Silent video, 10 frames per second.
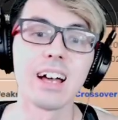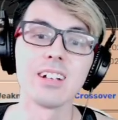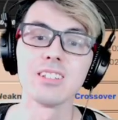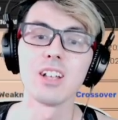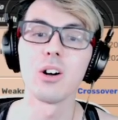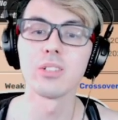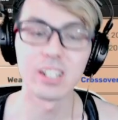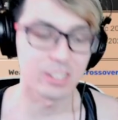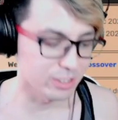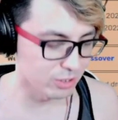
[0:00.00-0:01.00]
Hello
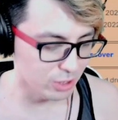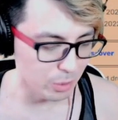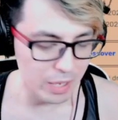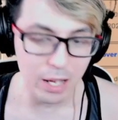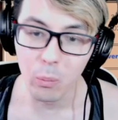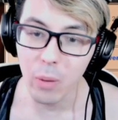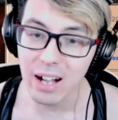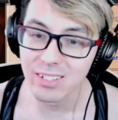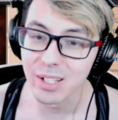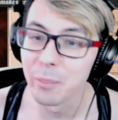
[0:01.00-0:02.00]
there YouTube and
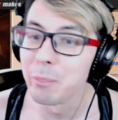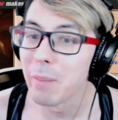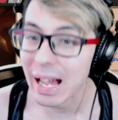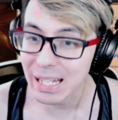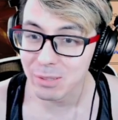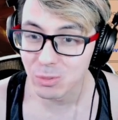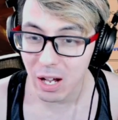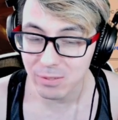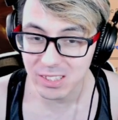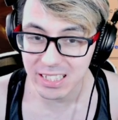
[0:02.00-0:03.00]
welcome. My name is
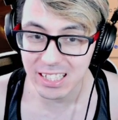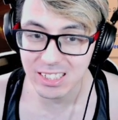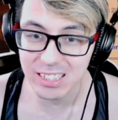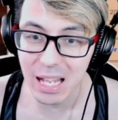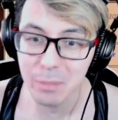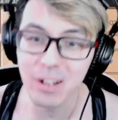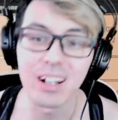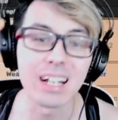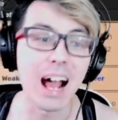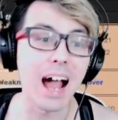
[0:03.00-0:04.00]
Waffles the Asian Yanbear
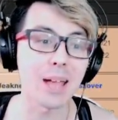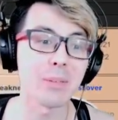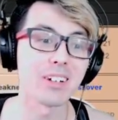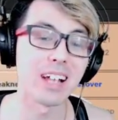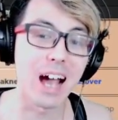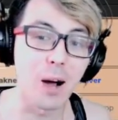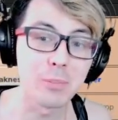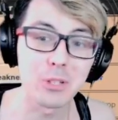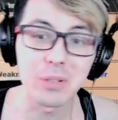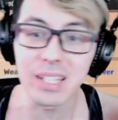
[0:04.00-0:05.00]
and I am here to help
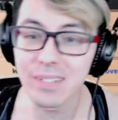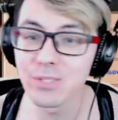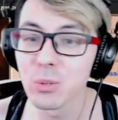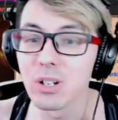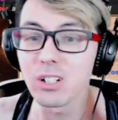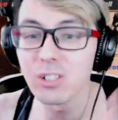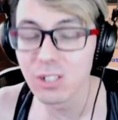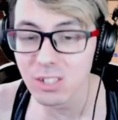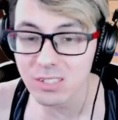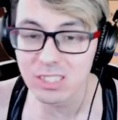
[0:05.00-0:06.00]
you if you are
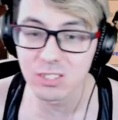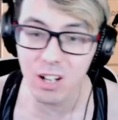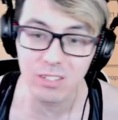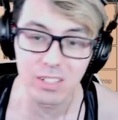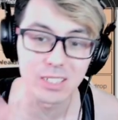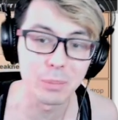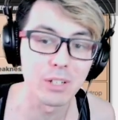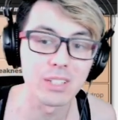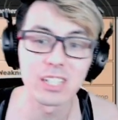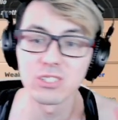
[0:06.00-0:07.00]
currently struggling to
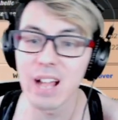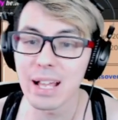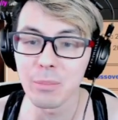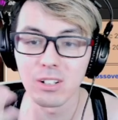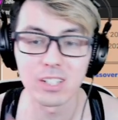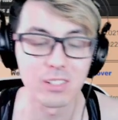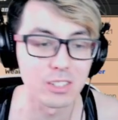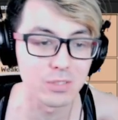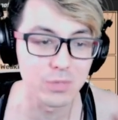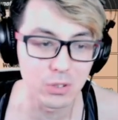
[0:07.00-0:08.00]
build a Dragon Ball
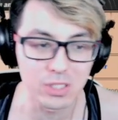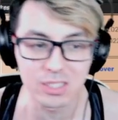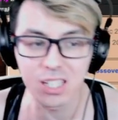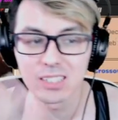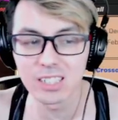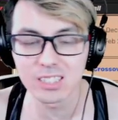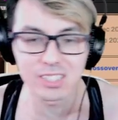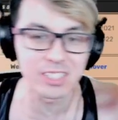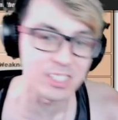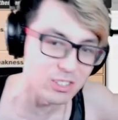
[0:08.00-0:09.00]
Heroes Fusions
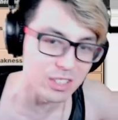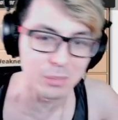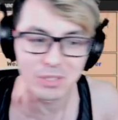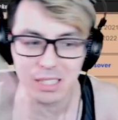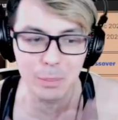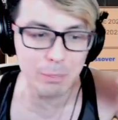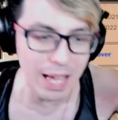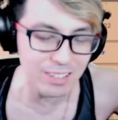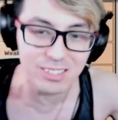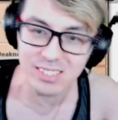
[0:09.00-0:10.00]
Edition Extreme Z
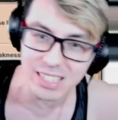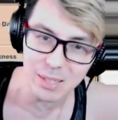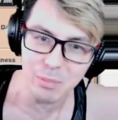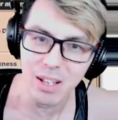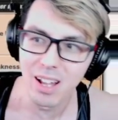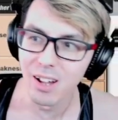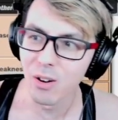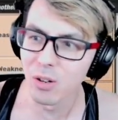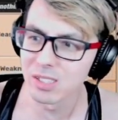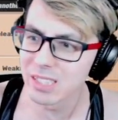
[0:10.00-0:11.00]
Battle team
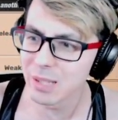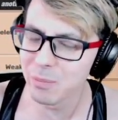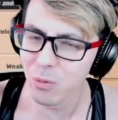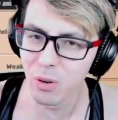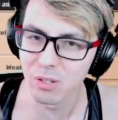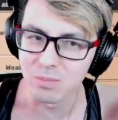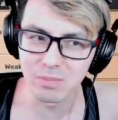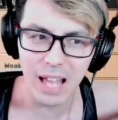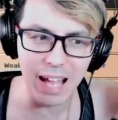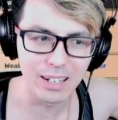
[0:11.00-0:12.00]
or team for
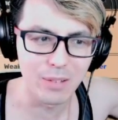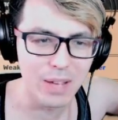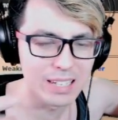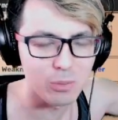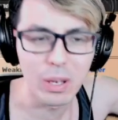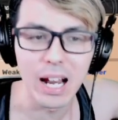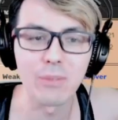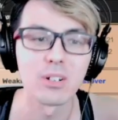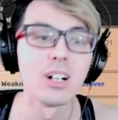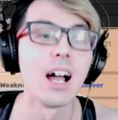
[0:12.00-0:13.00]
that event,
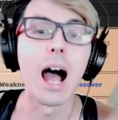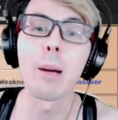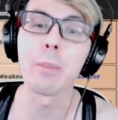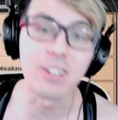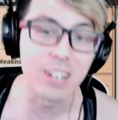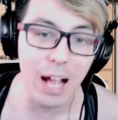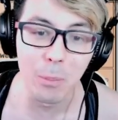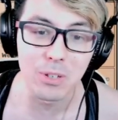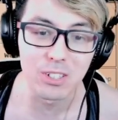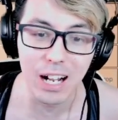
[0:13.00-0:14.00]
whatever. I'm here to
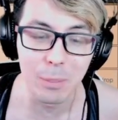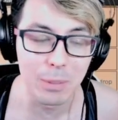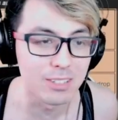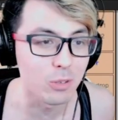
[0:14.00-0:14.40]
help you try to build a